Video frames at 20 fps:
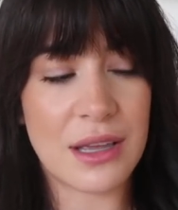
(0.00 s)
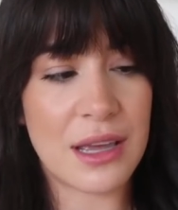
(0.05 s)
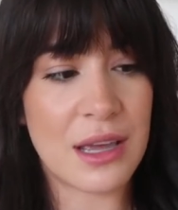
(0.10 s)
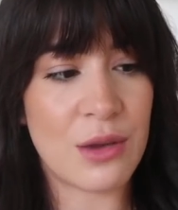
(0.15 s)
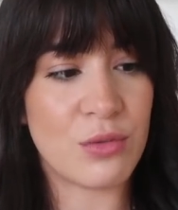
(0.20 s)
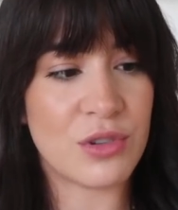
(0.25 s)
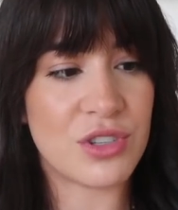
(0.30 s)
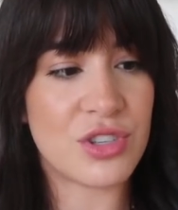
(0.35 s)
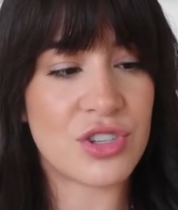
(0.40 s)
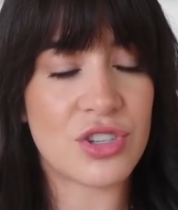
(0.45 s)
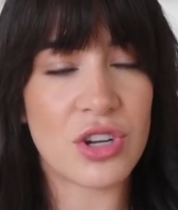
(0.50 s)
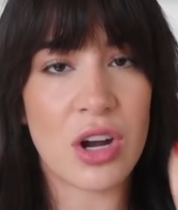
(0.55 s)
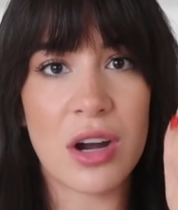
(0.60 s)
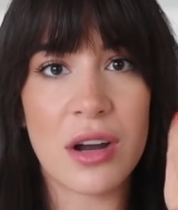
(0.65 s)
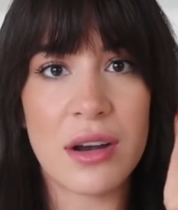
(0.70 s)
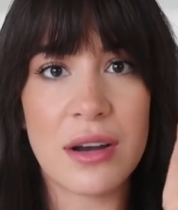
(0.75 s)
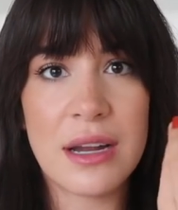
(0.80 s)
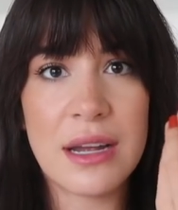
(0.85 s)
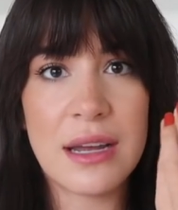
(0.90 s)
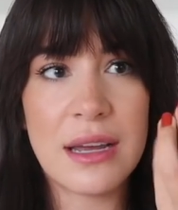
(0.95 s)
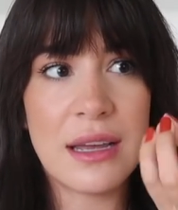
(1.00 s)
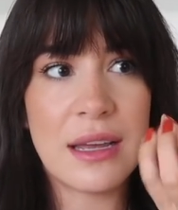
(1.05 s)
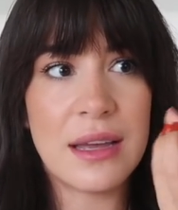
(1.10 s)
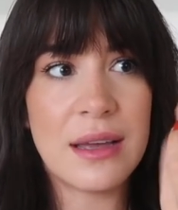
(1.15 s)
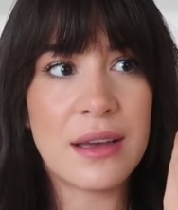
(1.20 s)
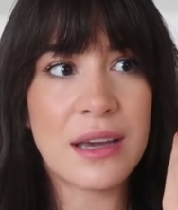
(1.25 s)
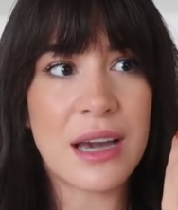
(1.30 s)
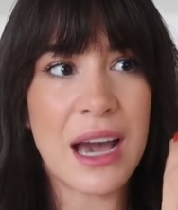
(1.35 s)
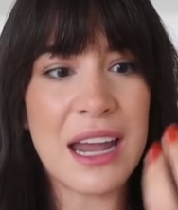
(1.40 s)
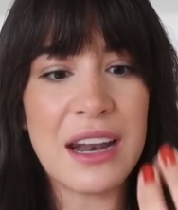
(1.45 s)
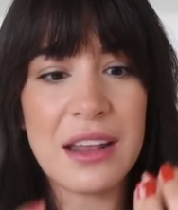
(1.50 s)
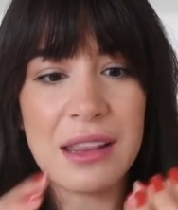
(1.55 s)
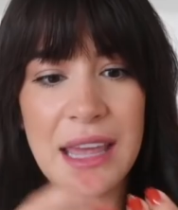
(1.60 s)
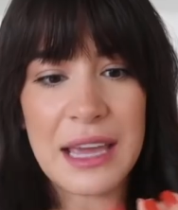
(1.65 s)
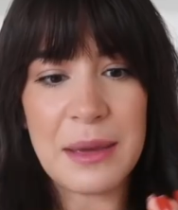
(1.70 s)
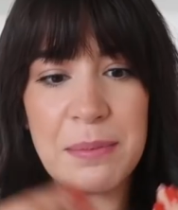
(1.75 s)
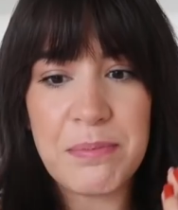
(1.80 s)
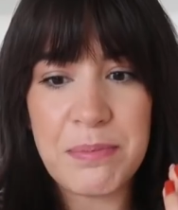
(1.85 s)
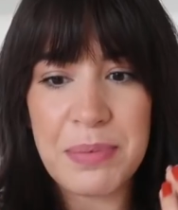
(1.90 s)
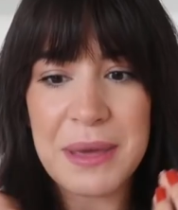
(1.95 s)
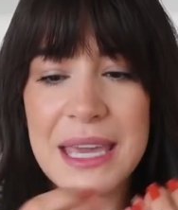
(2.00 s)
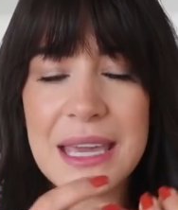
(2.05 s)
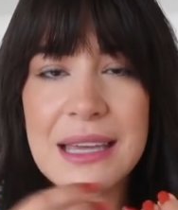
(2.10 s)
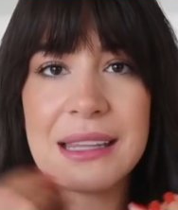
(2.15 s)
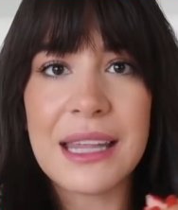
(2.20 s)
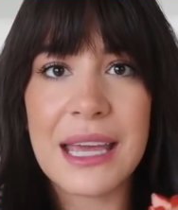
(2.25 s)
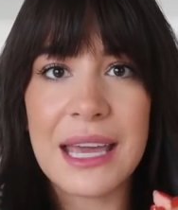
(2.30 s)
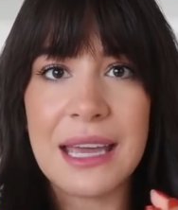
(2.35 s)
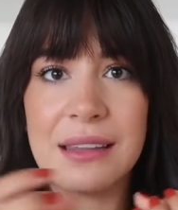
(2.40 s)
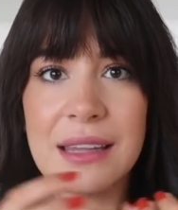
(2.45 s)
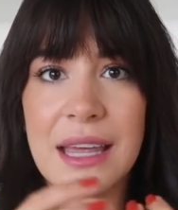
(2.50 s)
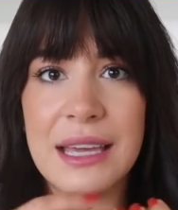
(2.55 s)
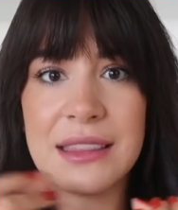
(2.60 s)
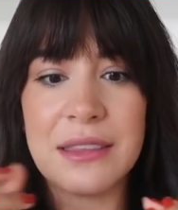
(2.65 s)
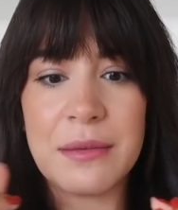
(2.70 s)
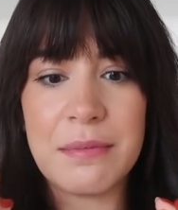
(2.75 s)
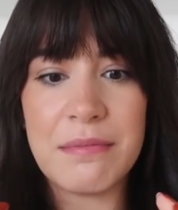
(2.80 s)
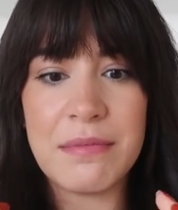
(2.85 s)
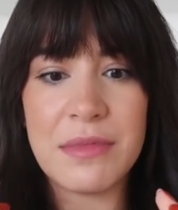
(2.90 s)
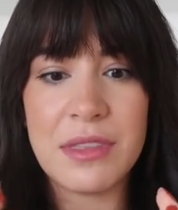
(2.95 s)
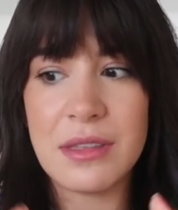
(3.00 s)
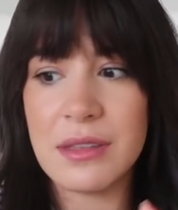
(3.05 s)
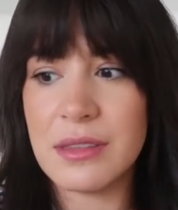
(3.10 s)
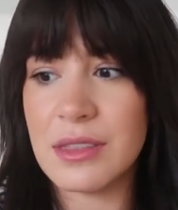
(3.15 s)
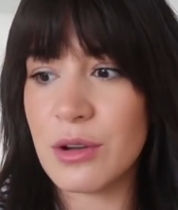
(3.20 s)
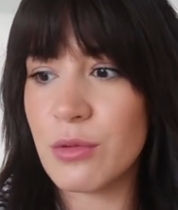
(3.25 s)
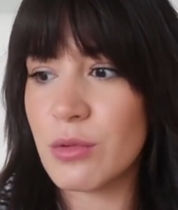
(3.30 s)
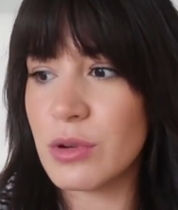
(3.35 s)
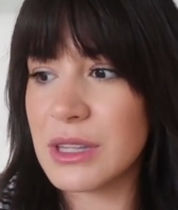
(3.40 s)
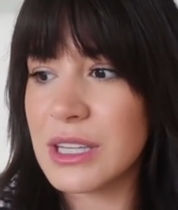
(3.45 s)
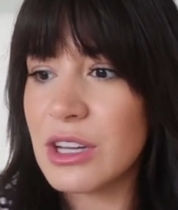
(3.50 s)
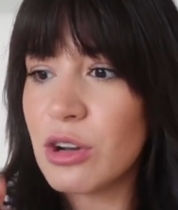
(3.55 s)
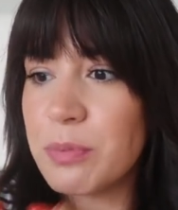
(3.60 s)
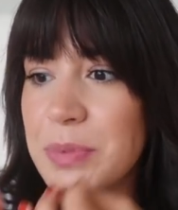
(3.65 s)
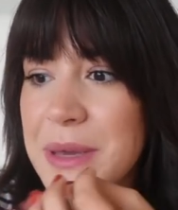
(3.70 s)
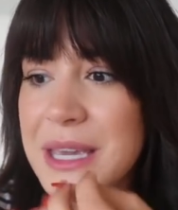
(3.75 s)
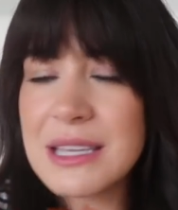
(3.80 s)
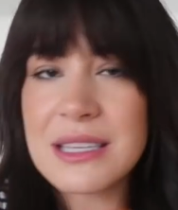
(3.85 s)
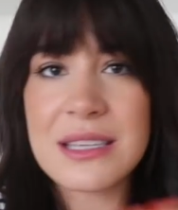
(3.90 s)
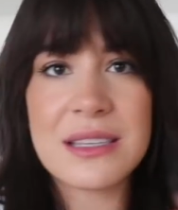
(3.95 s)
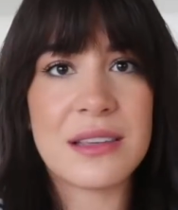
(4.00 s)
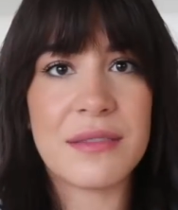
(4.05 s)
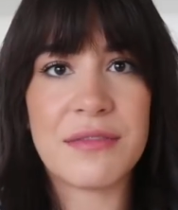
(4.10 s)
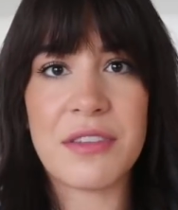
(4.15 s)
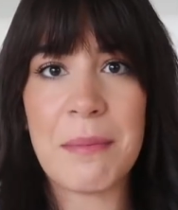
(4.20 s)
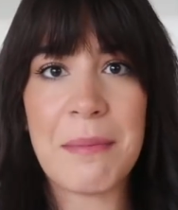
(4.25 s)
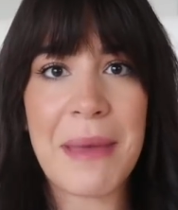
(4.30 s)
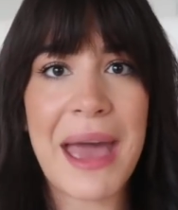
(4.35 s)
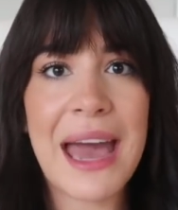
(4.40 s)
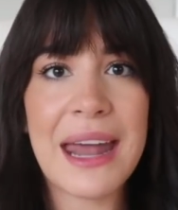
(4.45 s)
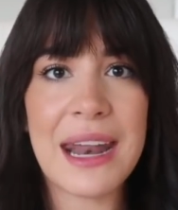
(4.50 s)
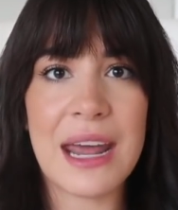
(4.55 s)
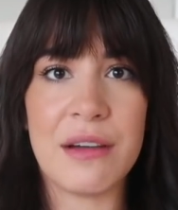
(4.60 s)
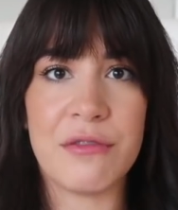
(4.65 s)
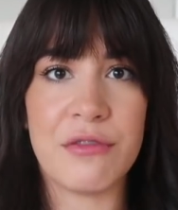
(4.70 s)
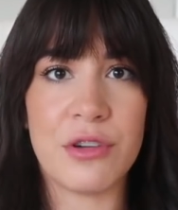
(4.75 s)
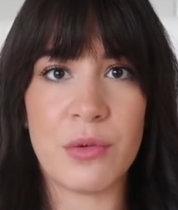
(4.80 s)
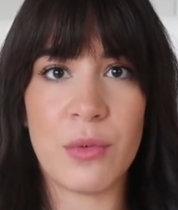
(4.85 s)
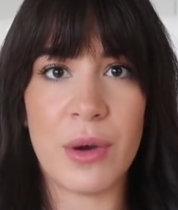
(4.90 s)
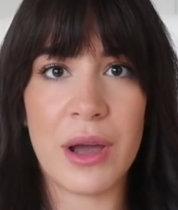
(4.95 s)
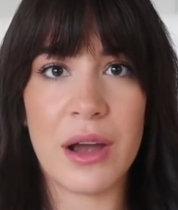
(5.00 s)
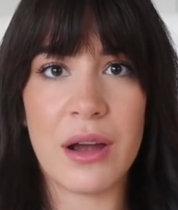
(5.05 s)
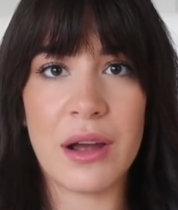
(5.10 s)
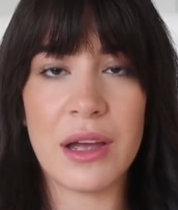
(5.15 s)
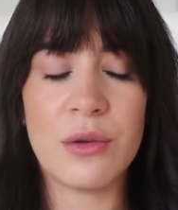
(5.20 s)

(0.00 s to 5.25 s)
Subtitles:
it would start kind of like peeling, like there were little pieces of the mat everywhere.